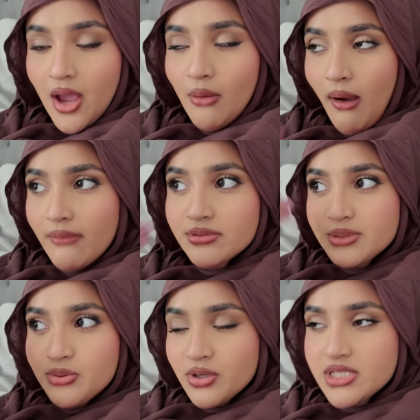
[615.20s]
Why would you
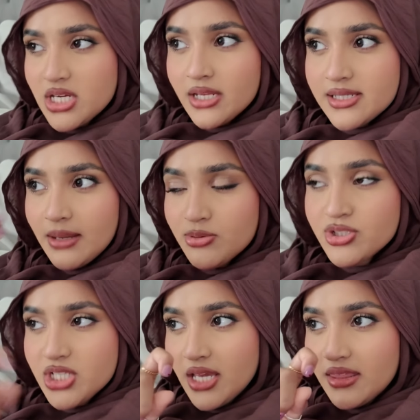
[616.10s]
put a table and
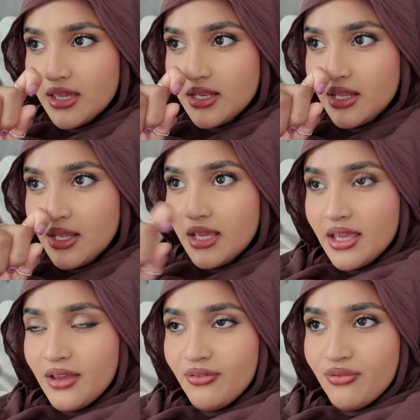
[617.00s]
chair there
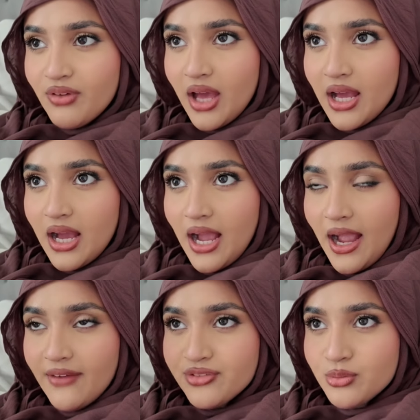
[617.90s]
if I
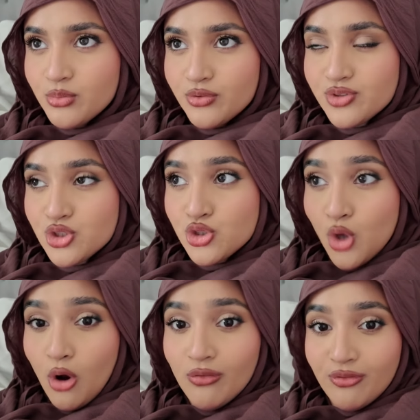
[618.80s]
have to move
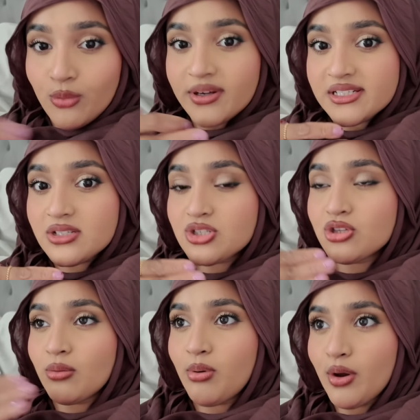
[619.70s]
so forward to
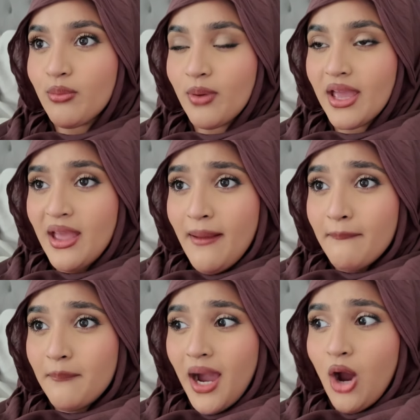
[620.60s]
the point where
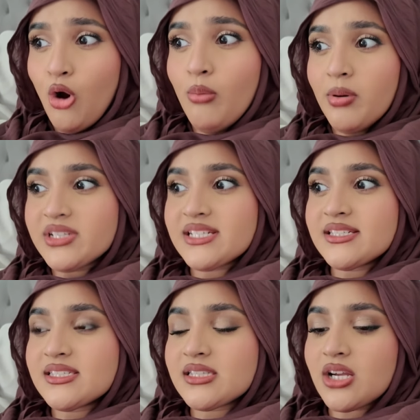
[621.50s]
my whole body
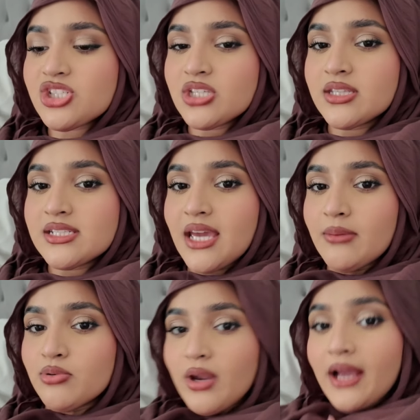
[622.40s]
is touching the
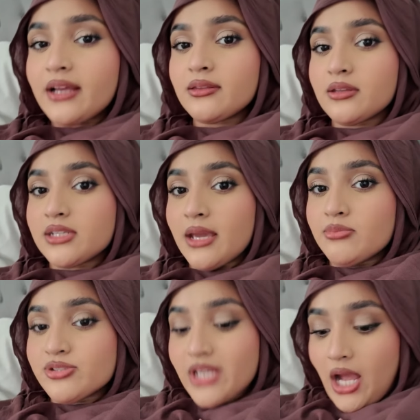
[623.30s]
table? Like, the
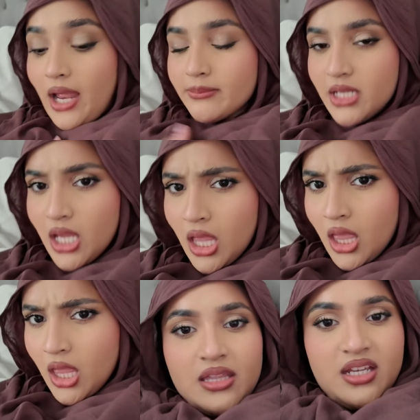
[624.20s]
table's here, I'm here.
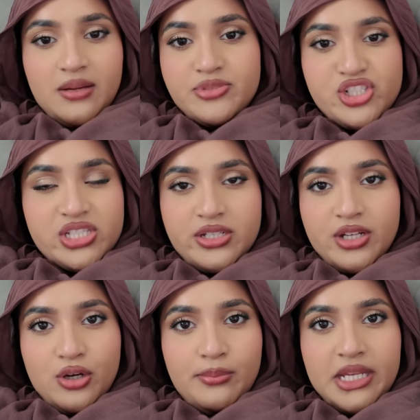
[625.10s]
I think I'm just in a
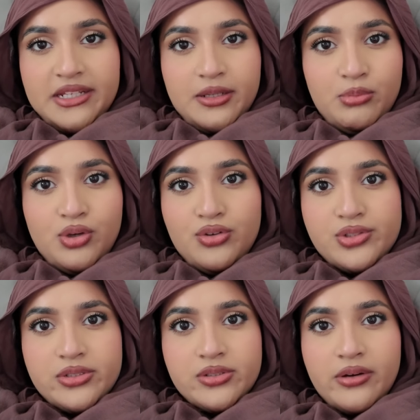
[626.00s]
complaining
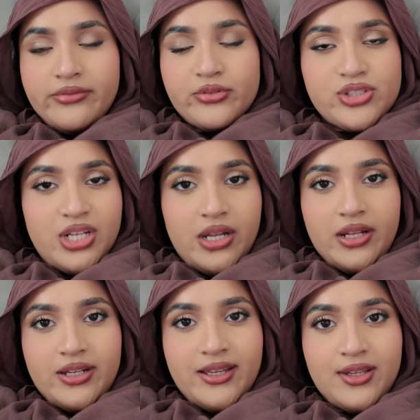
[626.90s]
mood.
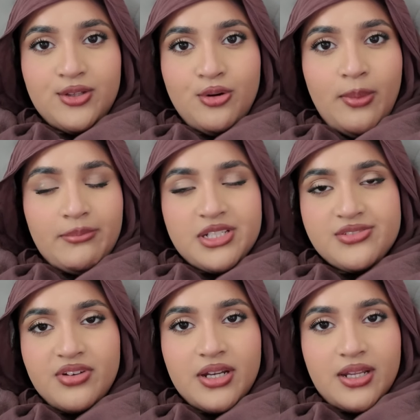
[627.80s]
Fortunately, you're my best
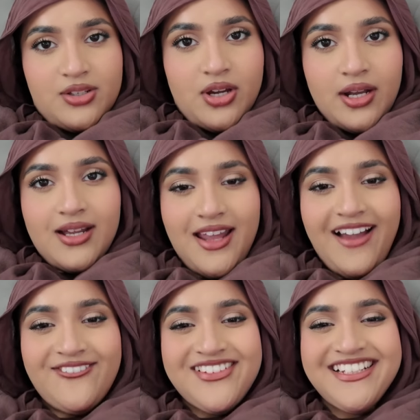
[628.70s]
friend and you are gonna
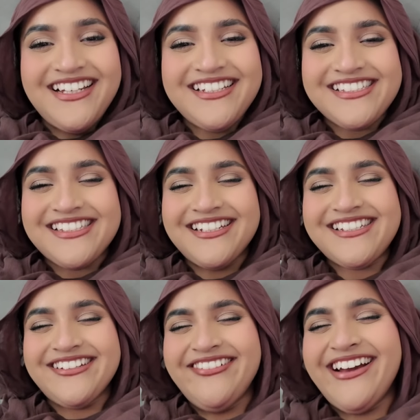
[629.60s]
have to listen
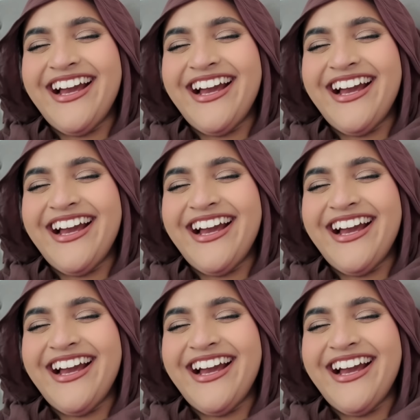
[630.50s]
to me.